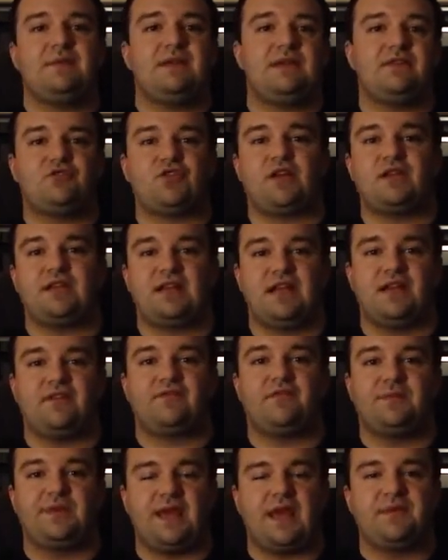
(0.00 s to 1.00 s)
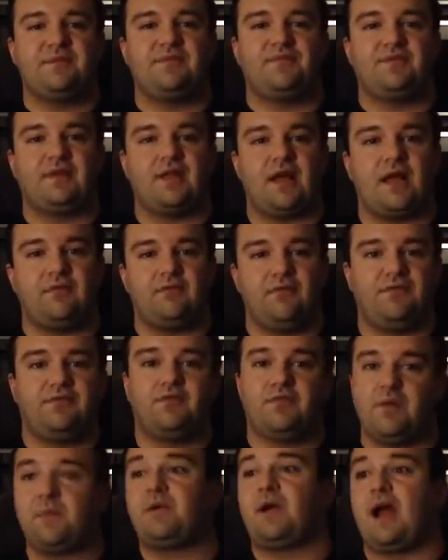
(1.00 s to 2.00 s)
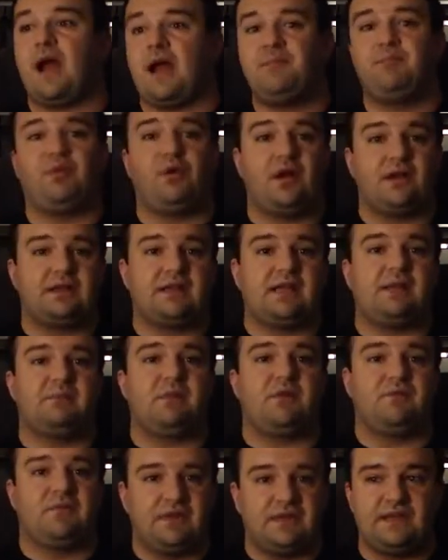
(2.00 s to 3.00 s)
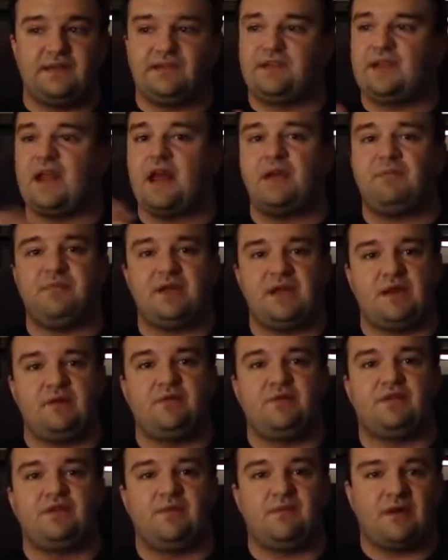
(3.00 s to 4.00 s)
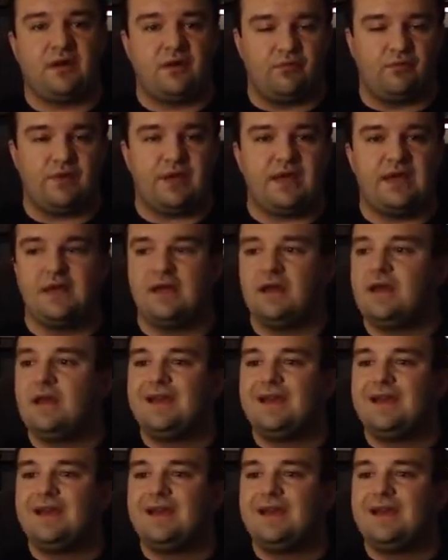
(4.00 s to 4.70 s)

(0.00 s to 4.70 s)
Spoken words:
He tried to get it from GameFly. Well, if you remember, I bought the game on release day. I beat it within about a week.